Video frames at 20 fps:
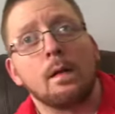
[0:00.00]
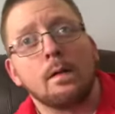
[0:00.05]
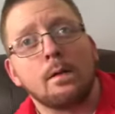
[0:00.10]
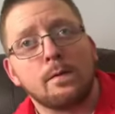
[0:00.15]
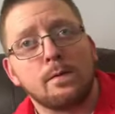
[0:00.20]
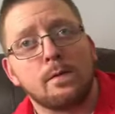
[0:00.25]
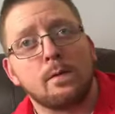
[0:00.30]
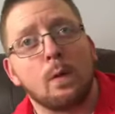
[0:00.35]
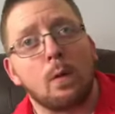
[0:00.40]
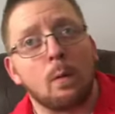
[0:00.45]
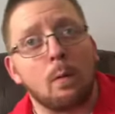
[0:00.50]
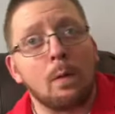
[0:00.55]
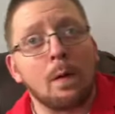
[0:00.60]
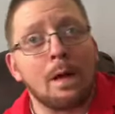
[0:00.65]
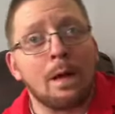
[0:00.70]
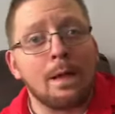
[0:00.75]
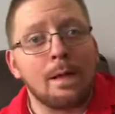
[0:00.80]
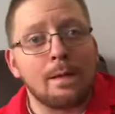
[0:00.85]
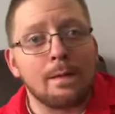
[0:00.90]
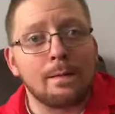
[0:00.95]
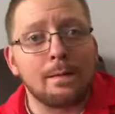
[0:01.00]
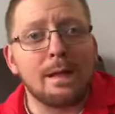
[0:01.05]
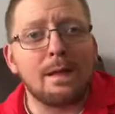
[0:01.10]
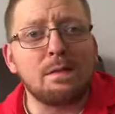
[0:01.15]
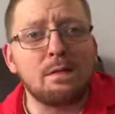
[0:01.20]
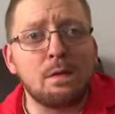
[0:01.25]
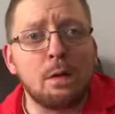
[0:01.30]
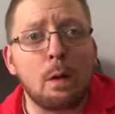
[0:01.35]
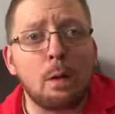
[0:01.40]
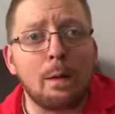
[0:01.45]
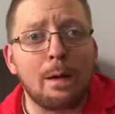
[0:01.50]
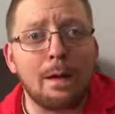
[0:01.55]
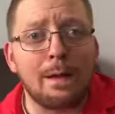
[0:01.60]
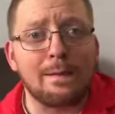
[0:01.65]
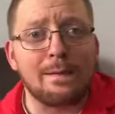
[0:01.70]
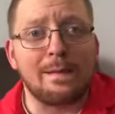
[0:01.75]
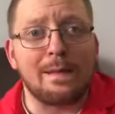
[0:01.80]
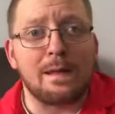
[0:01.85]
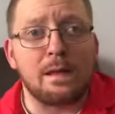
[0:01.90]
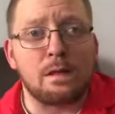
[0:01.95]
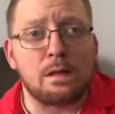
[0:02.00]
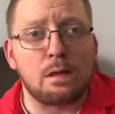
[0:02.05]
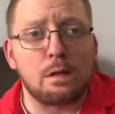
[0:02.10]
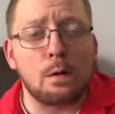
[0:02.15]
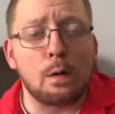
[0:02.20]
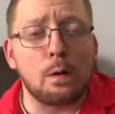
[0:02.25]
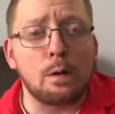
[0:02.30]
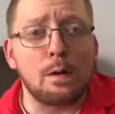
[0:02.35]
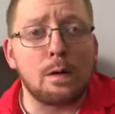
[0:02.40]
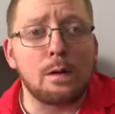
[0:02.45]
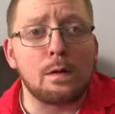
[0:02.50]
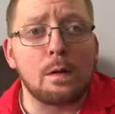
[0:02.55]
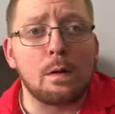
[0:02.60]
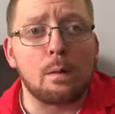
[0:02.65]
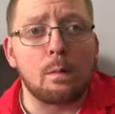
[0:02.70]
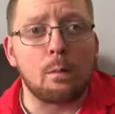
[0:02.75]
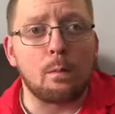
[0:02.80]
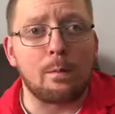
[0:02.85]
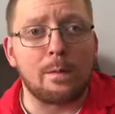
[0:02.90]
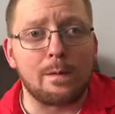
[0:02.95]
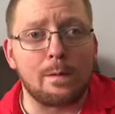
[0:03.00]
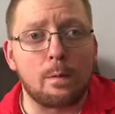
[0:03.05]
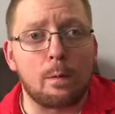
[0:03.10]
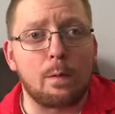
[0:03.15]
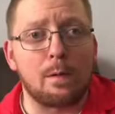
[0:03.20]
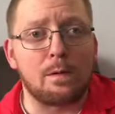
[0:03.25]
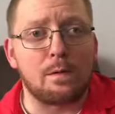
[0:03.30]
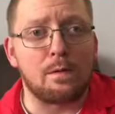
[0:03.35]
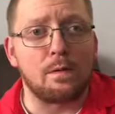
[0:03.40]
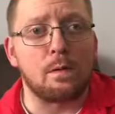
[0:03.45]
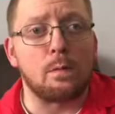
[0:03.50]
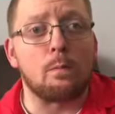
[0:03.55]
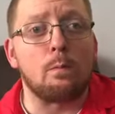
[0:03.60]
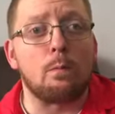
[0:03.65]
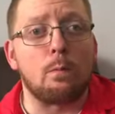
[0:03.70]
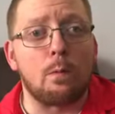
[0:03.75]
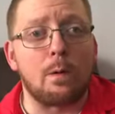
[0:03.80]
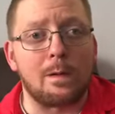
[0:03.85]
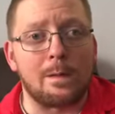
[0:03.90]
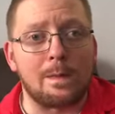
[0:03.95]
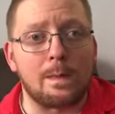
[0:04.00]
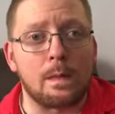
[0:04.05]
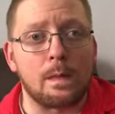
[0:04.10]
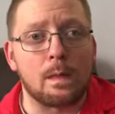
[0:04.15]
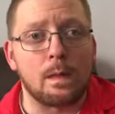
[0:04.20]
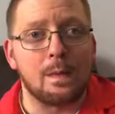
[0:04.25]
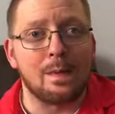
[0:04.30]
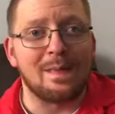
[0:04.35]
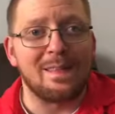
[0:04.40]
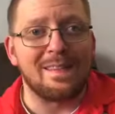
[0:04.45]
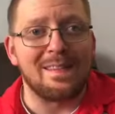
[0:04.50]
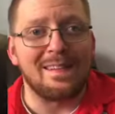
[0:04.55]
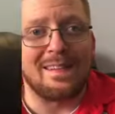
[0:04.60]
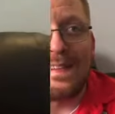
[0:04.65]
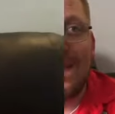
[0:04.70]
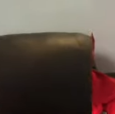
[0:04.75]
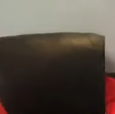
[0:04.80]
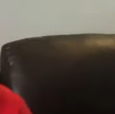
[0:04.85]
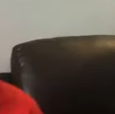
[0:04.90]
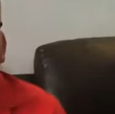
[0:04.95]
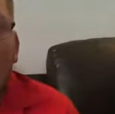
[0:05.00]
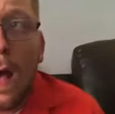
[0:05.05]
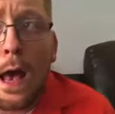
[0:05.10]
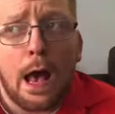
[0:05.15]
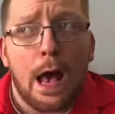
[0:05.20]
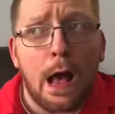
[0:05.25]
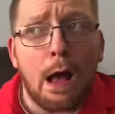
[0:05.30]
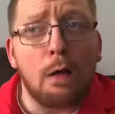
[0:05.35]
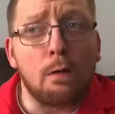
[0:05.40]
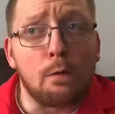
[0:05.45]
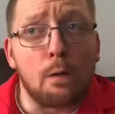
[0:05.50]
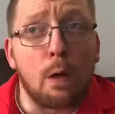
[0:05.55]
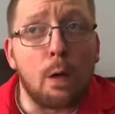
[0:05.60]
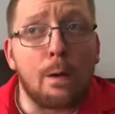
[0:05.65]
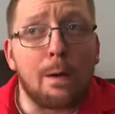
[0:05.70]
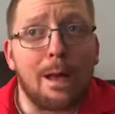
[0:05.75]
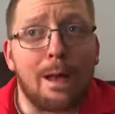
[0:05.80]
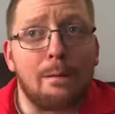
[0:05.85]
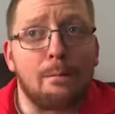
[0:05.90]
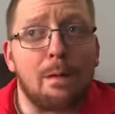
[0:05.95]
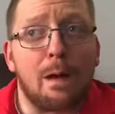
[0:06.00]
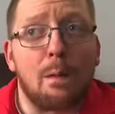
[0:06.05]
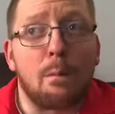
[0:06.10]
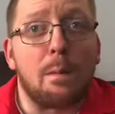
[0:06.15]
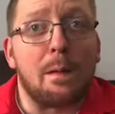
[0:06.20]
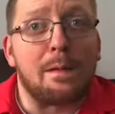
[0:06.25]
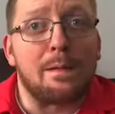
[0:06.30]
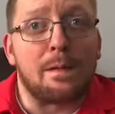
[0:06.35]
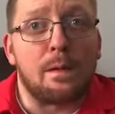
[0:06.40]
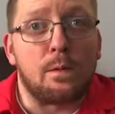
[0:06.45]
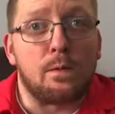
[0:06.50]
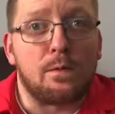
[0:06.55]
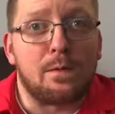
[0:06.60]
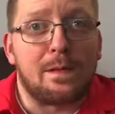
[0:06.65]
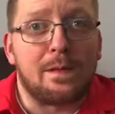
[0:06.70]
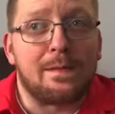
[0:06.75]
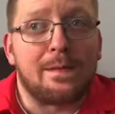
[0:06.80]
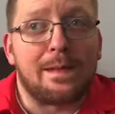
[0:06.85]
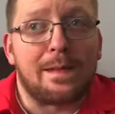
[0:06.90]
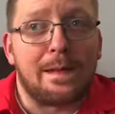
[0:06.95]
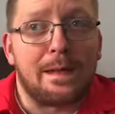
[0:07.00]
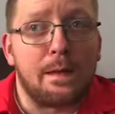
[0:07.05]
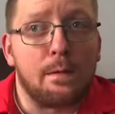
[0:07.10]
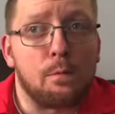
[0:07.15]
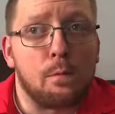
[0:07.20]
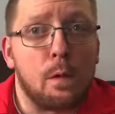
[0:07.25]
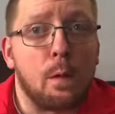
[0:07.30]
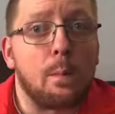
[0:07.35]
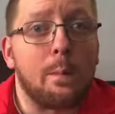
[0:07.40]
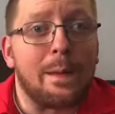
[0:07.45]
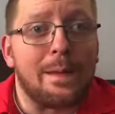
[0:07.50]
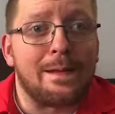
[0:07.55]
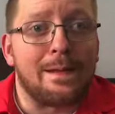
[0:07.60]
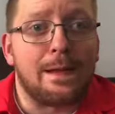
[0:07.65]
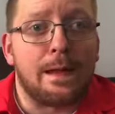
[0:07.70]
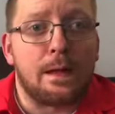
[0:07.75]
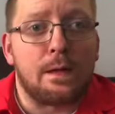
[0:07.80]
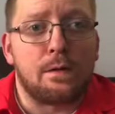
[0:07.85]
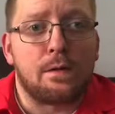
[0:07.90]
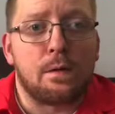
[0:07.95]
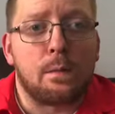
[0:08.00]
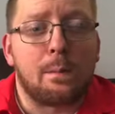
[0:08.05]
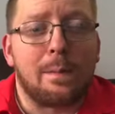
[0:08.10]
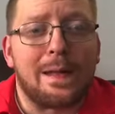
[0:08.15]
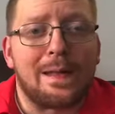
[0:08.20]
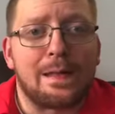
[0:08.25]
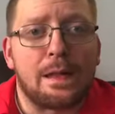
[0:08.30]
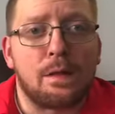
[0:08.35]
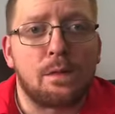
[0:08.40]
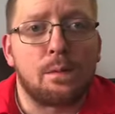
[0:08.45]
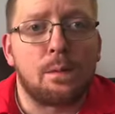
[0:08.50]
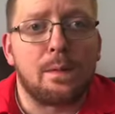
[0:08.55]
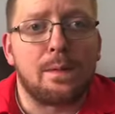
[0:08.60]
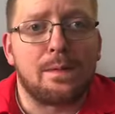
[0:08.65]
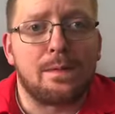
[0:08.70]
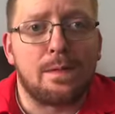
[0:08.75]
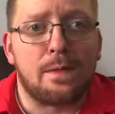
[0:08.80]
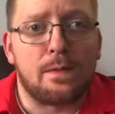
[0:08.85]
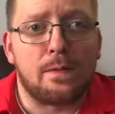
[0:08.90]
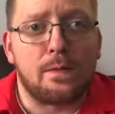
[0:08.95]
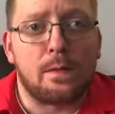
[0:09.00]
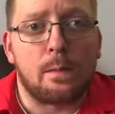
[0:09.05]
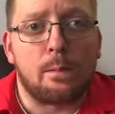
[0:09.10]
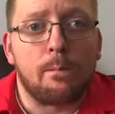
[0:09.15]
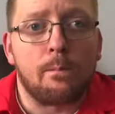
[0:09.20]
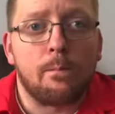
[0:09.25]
So let's go ahead and get started with question 1. How long have I been using the Hero medication management system?